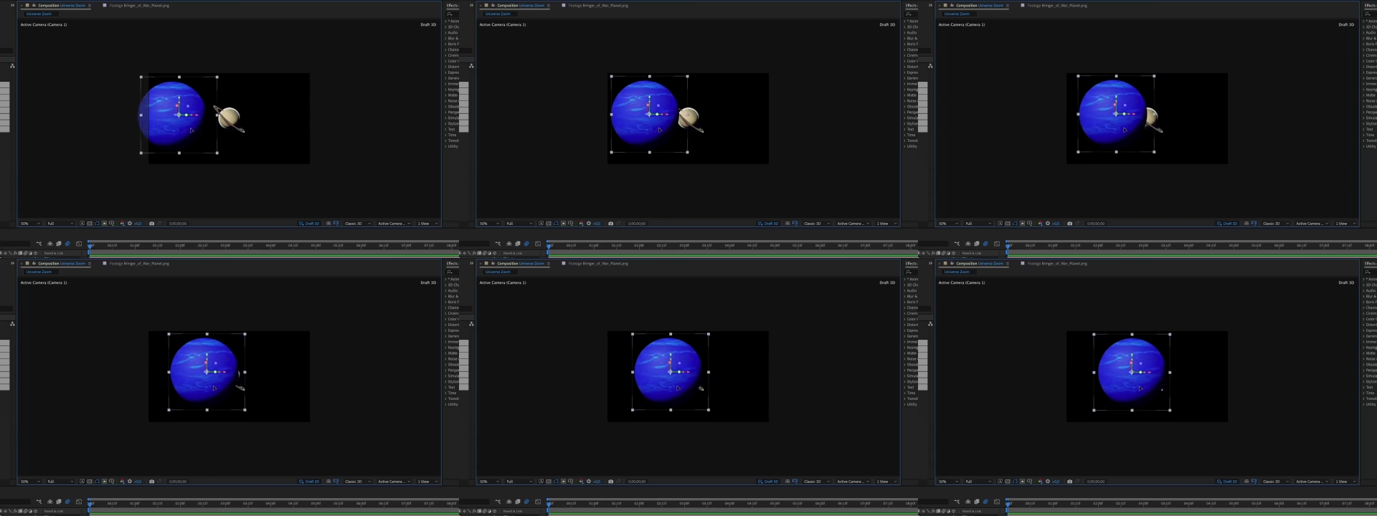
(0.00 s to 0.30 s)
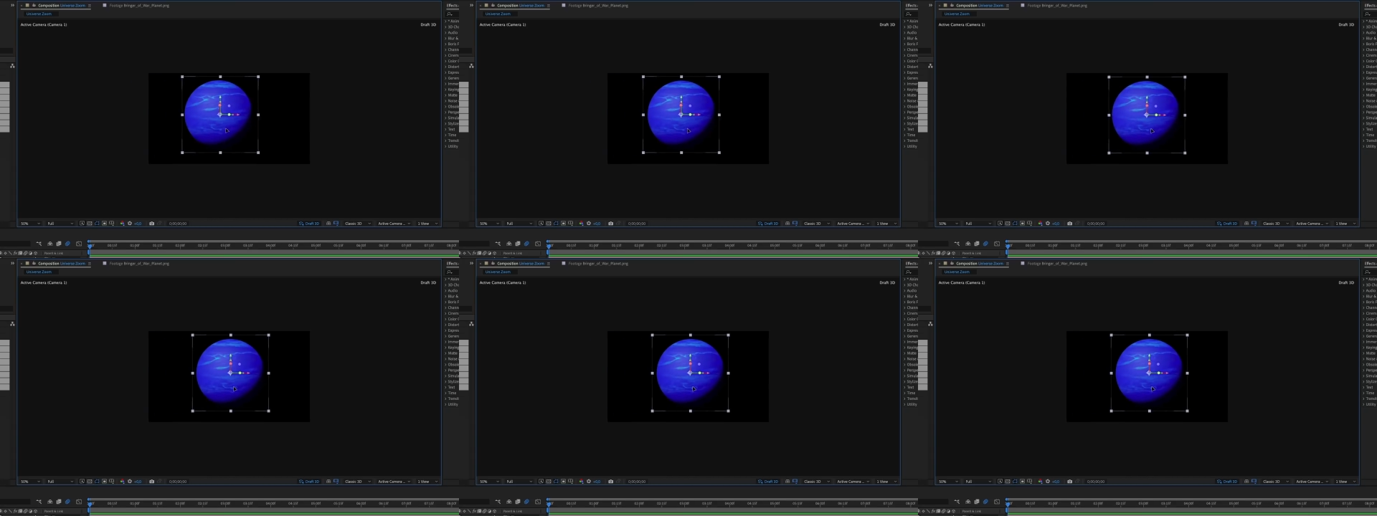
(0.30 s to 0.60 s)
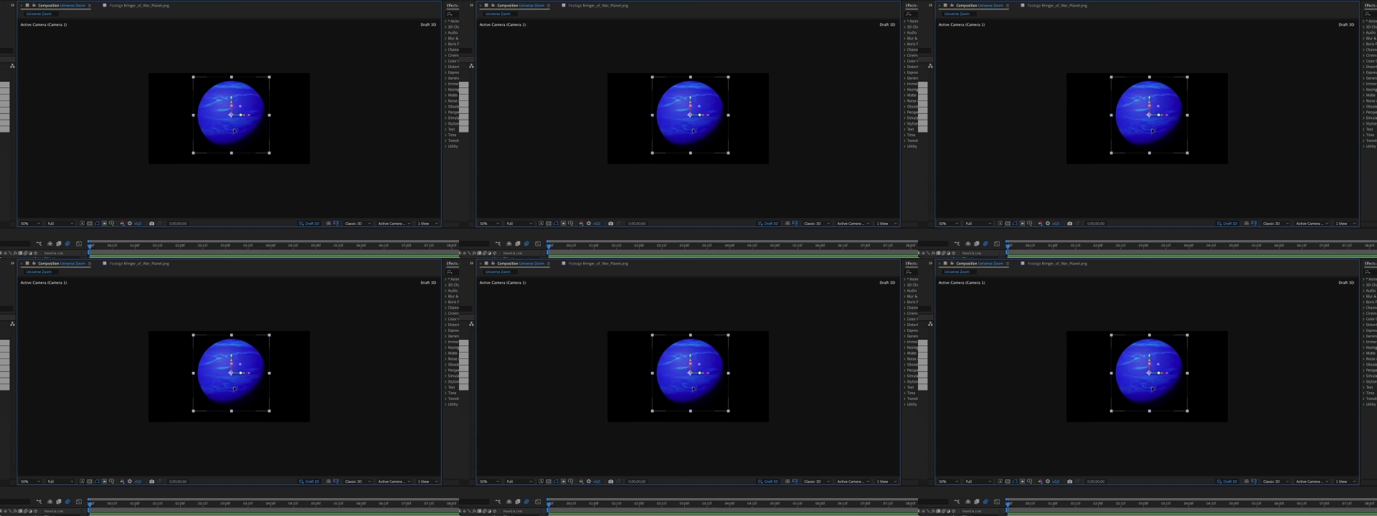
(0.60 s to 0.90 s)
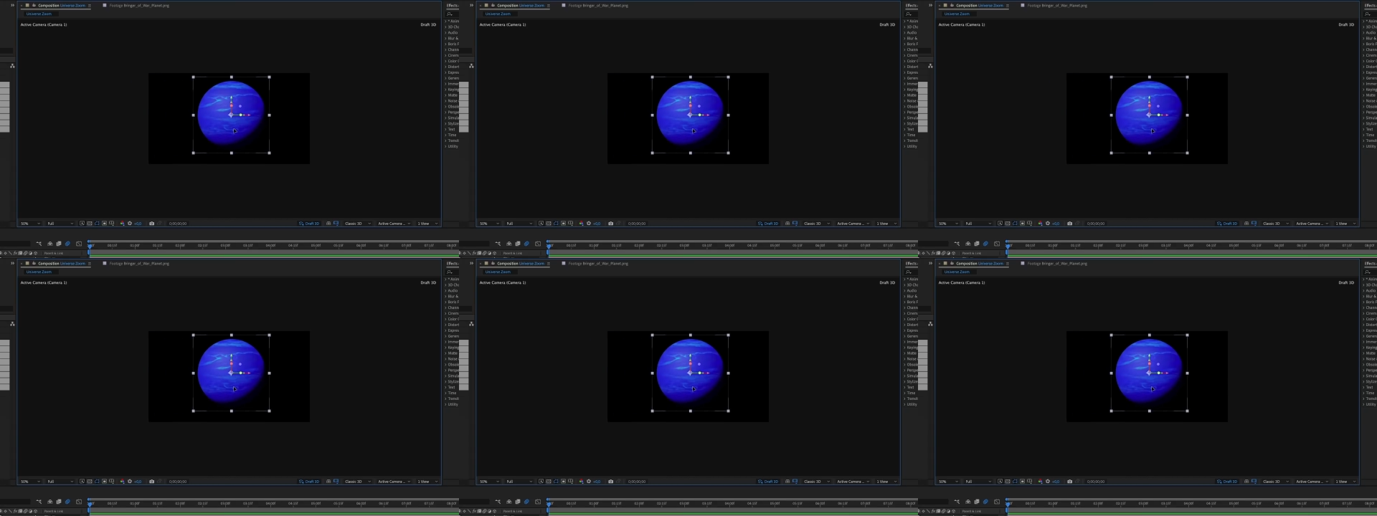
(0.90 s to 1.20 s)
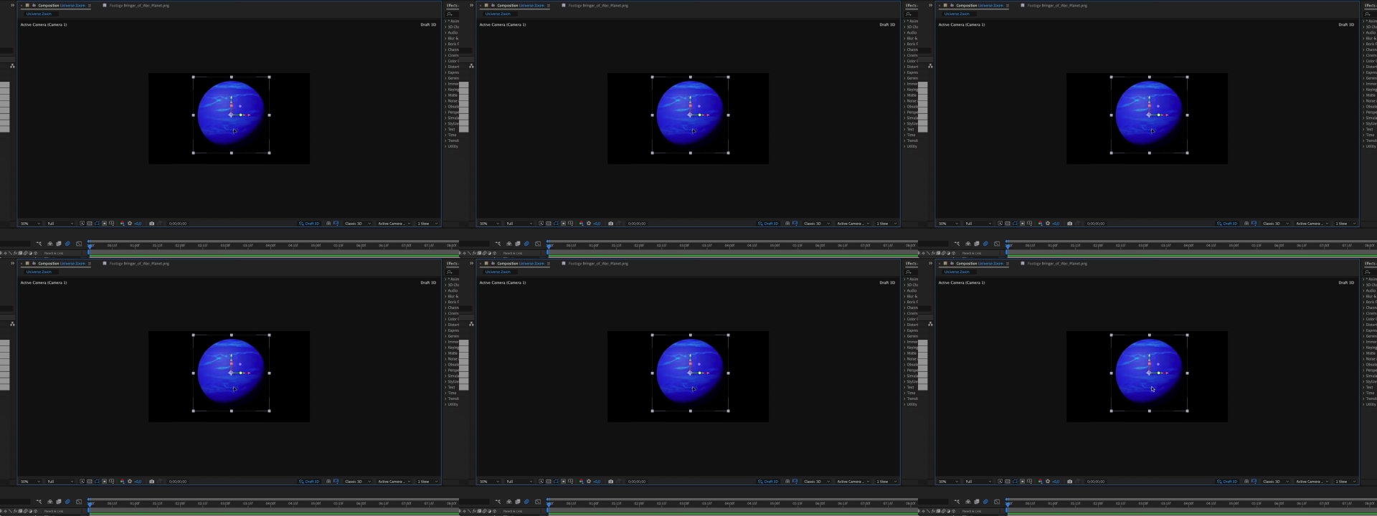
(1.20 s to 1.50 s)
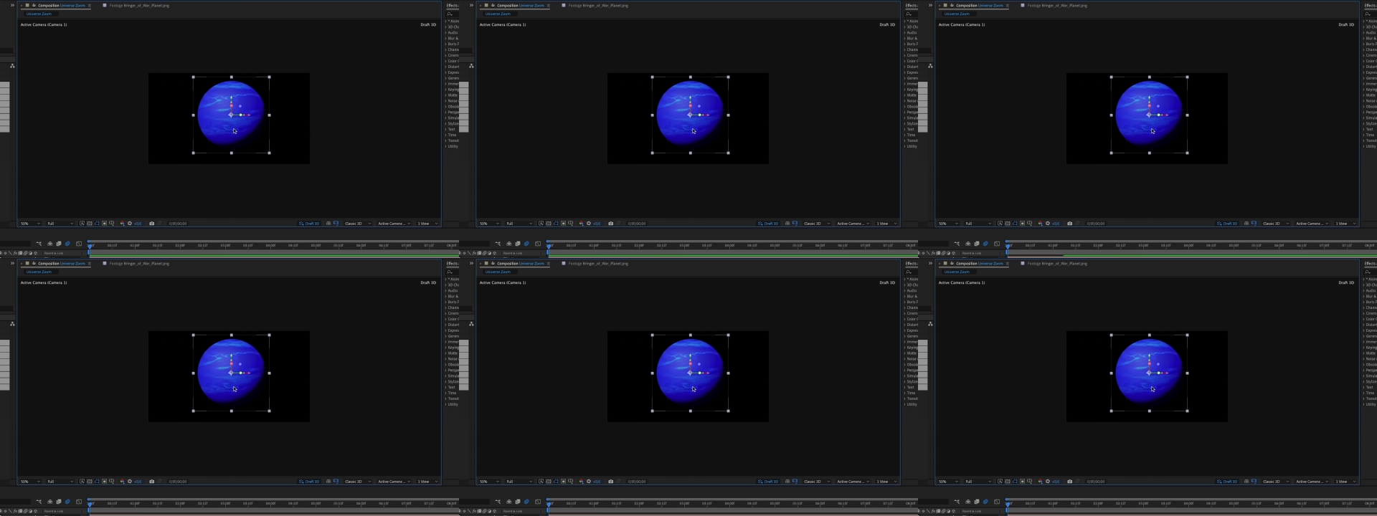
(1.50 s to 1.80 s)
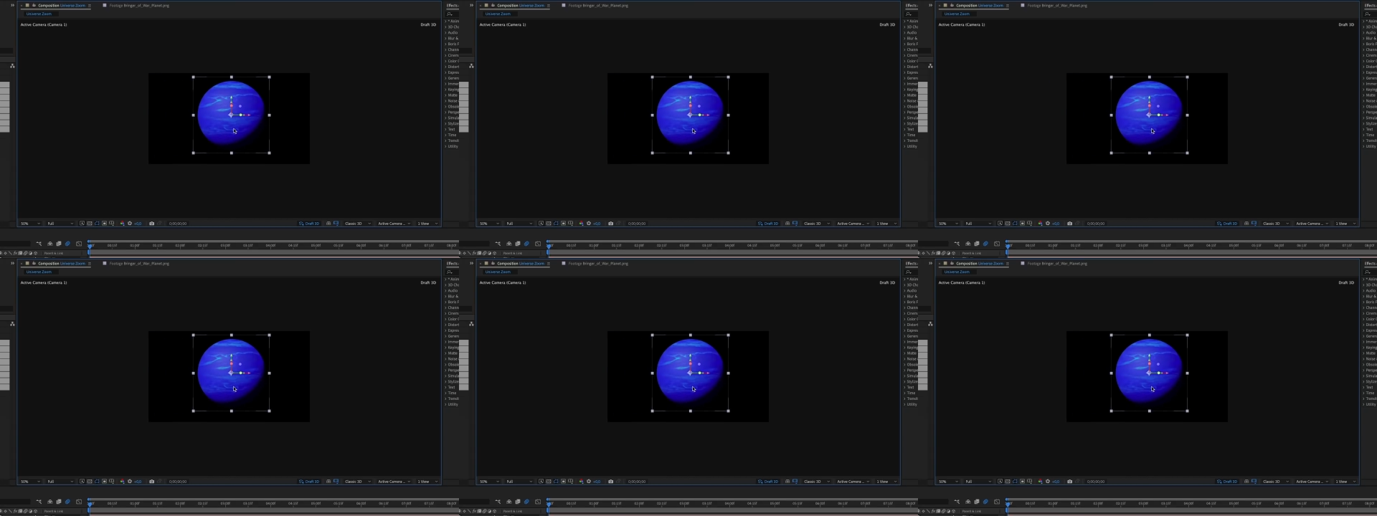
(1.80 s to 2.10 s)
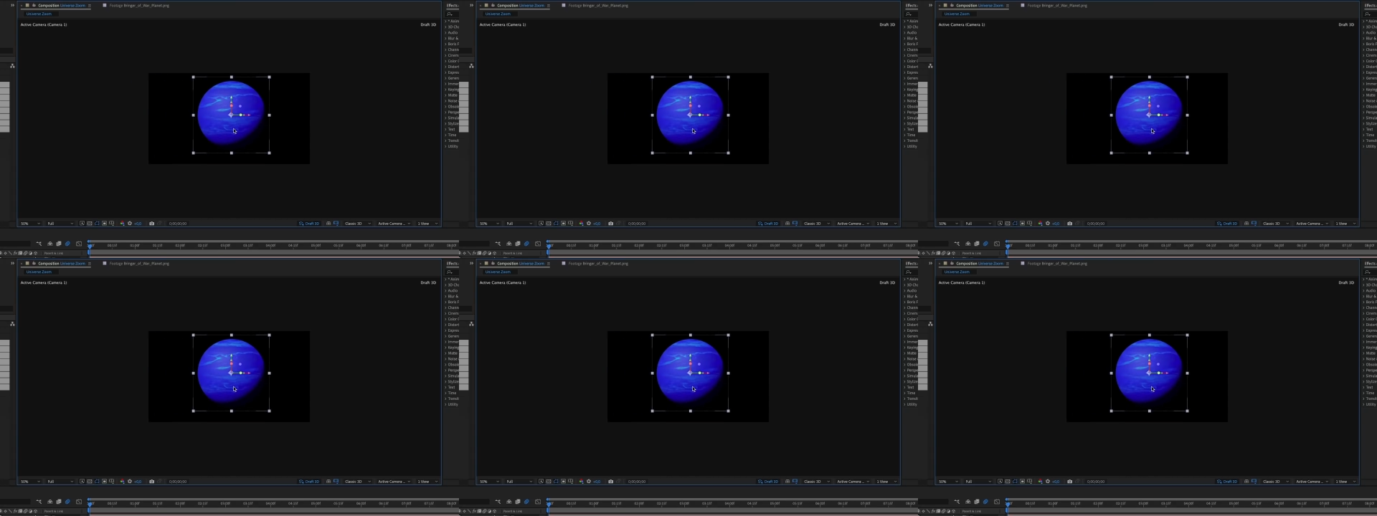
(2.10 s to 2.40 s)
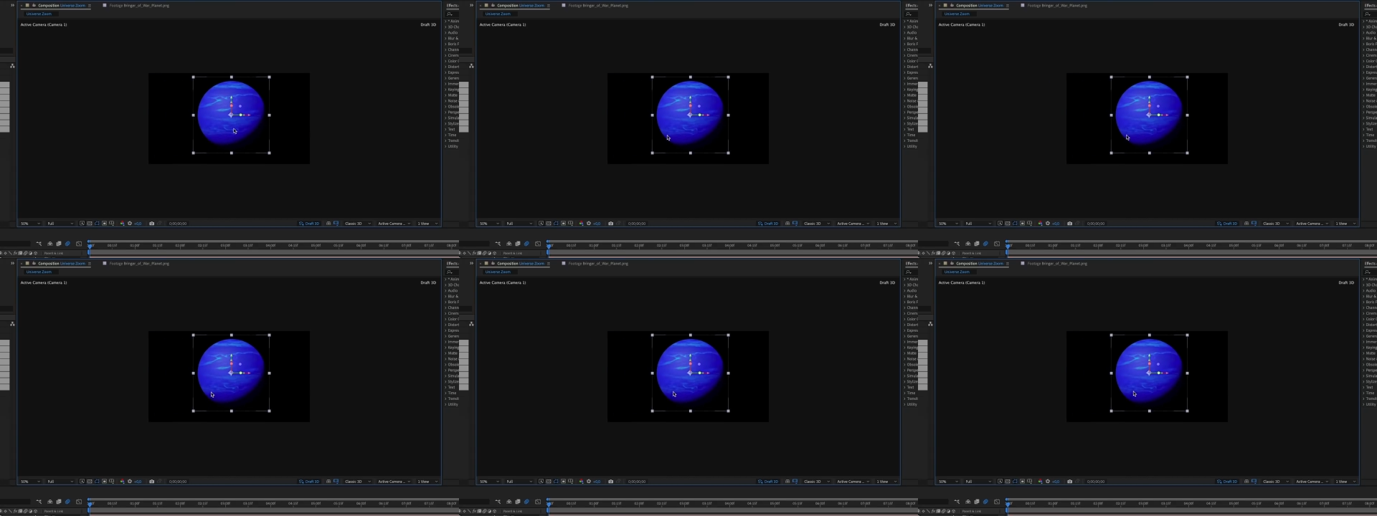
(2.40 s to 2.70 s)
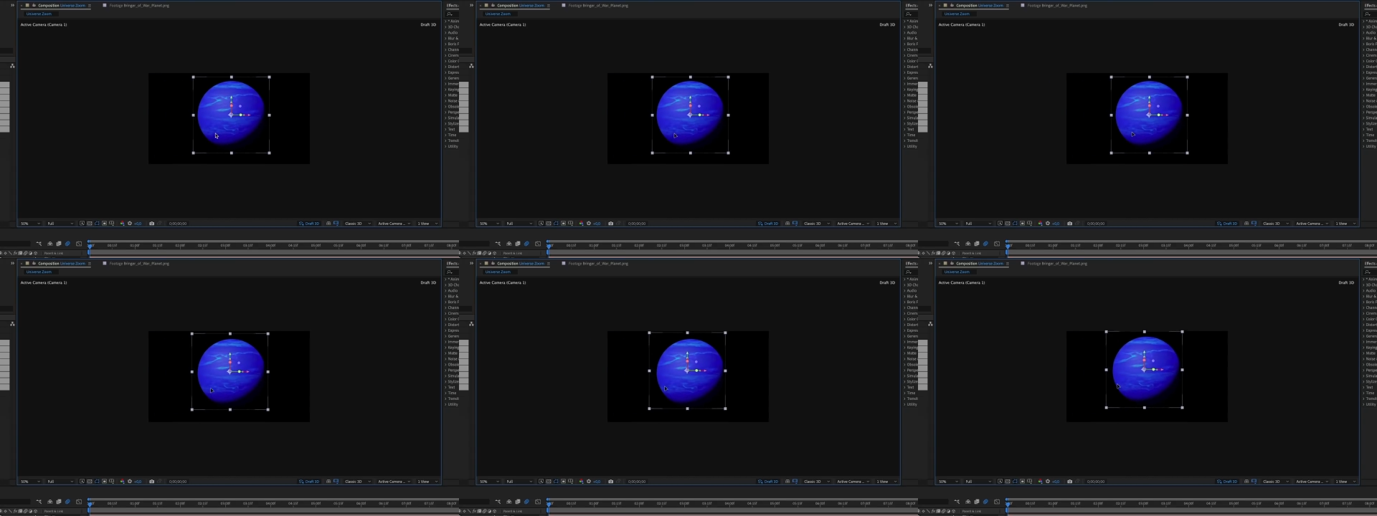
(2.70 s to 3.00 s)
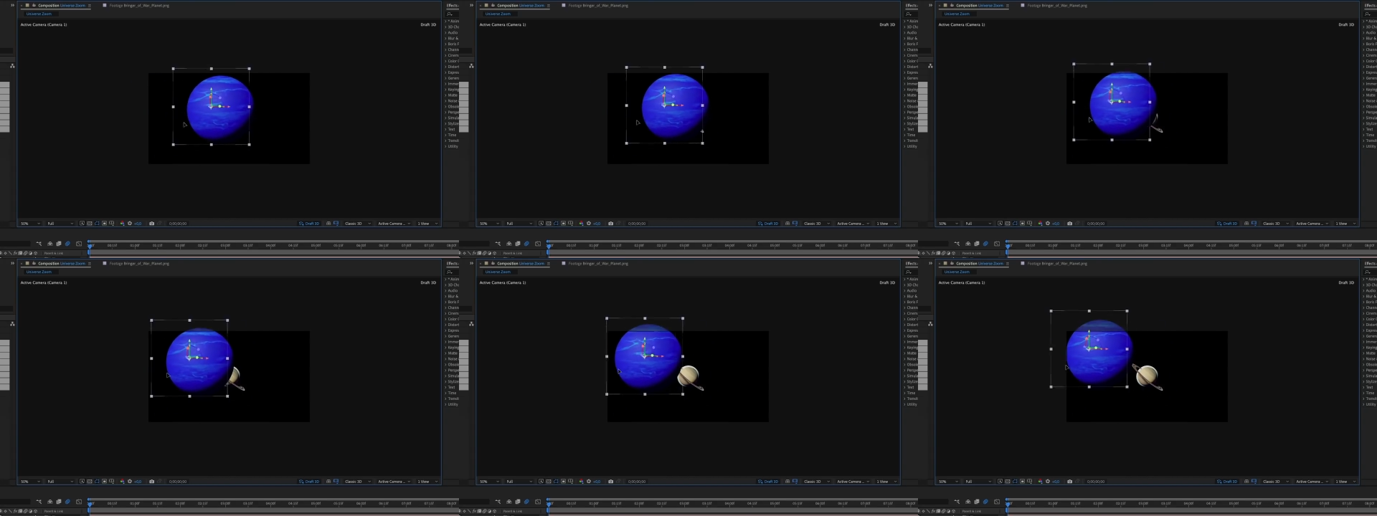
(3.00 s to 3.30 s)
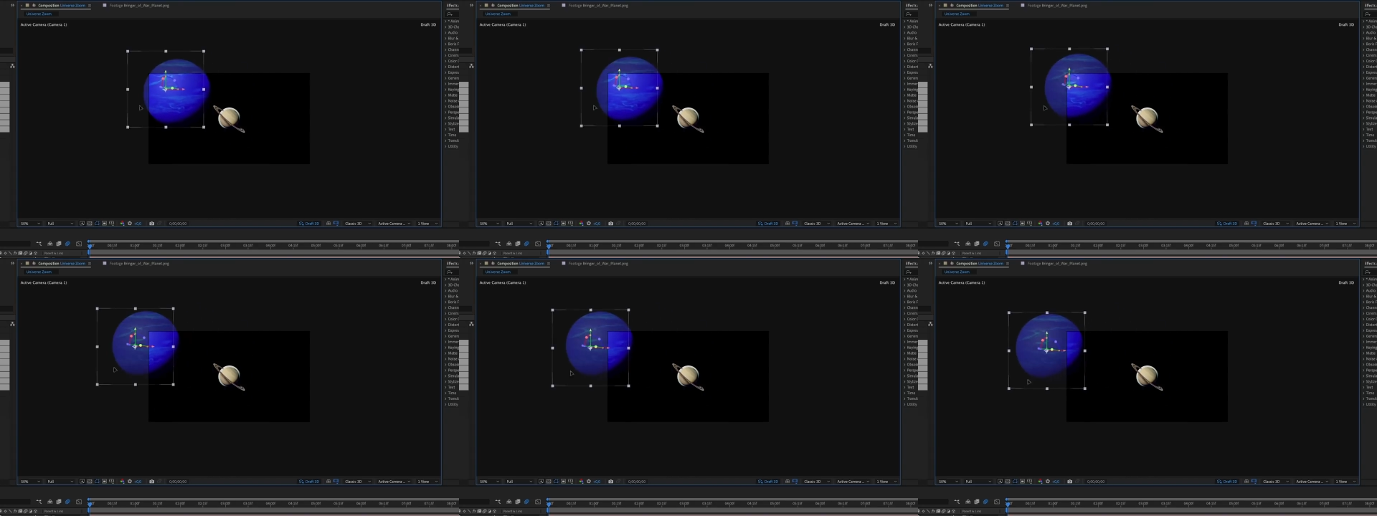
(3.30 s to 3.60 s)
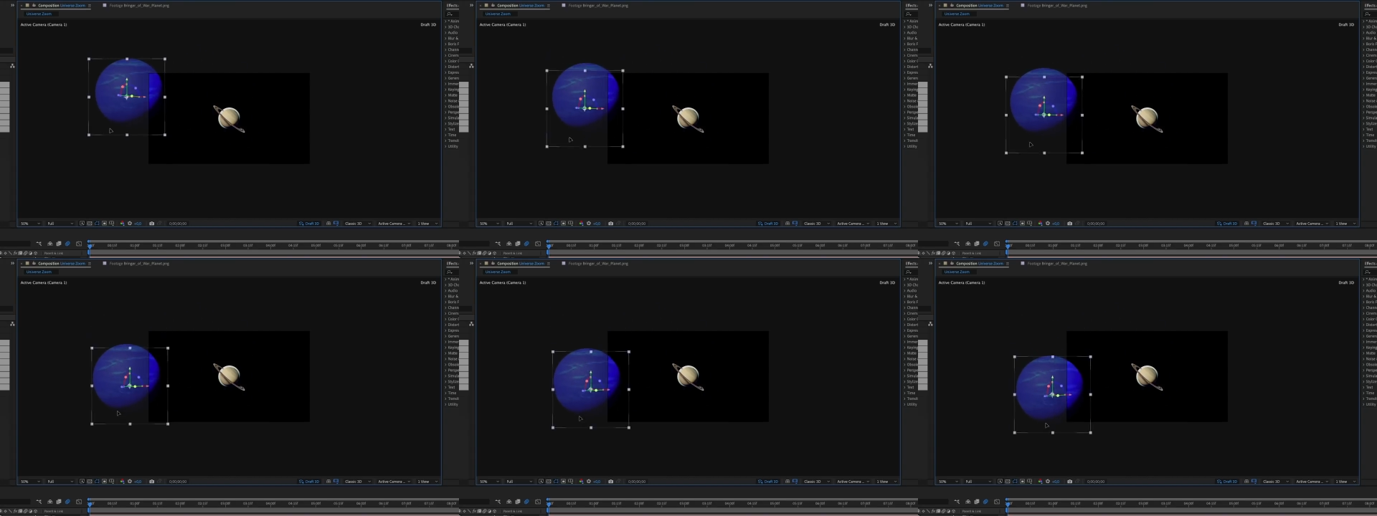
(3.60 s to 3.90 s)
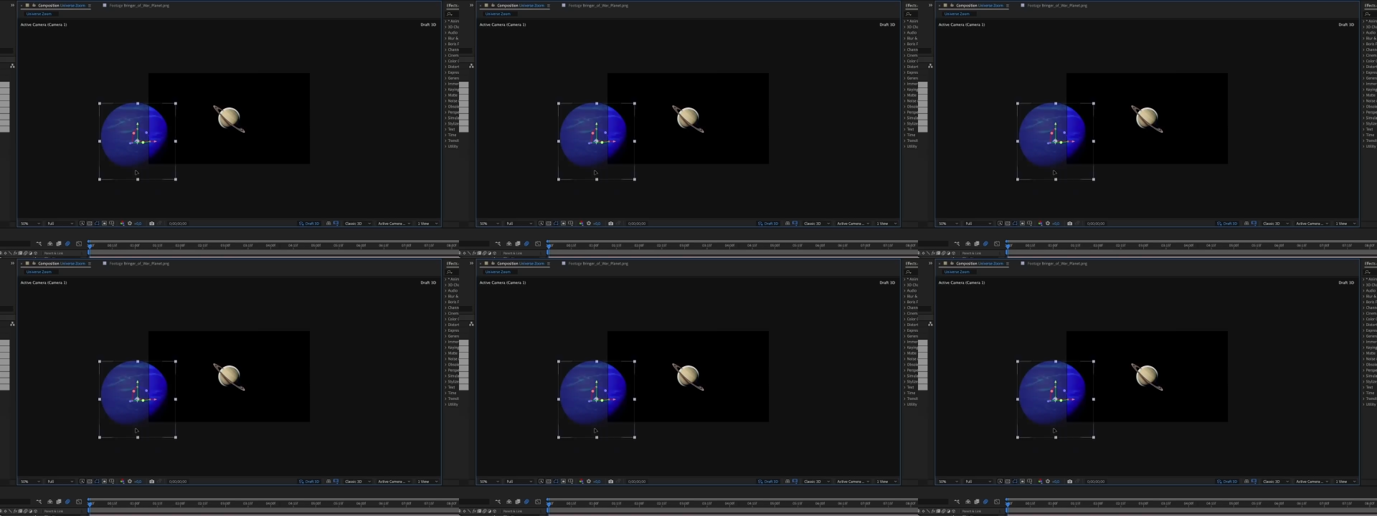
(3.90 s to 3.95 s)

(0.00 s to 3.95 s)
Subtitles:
(no speaker visible)